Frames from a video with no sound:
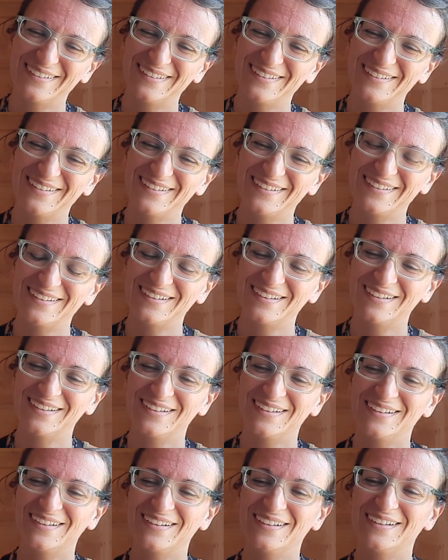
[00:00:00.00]
So we thought,
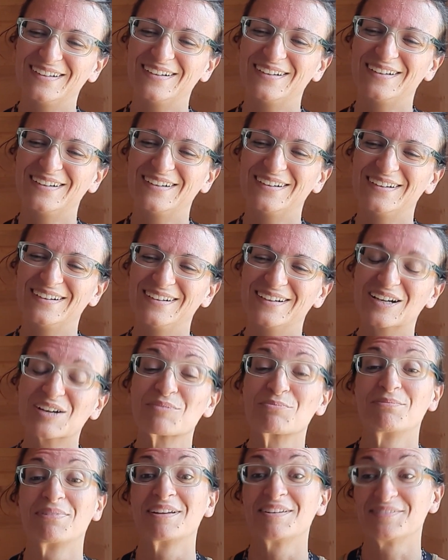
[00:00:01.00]
no harm, no foul.
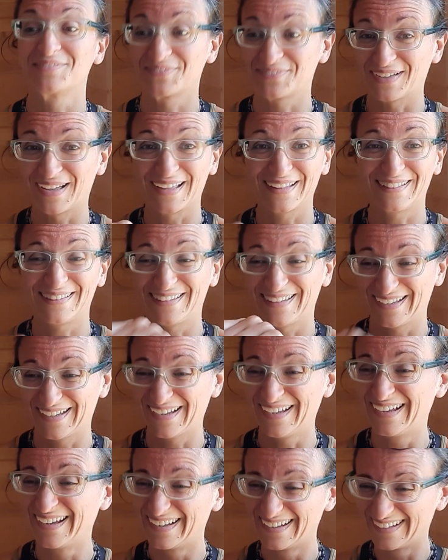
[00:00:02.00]

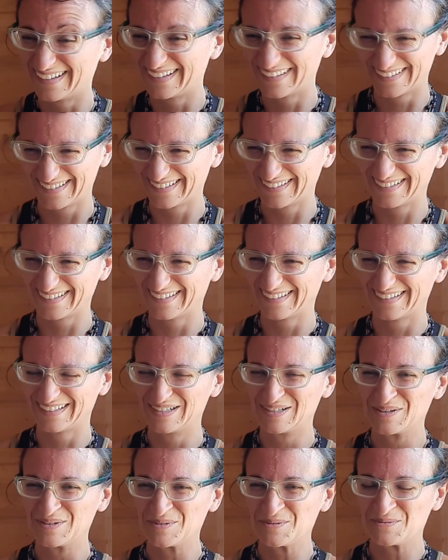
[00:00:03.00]
Moving to
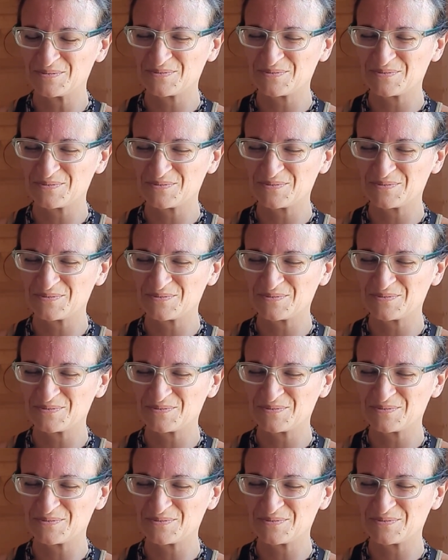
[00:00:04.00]
Portugal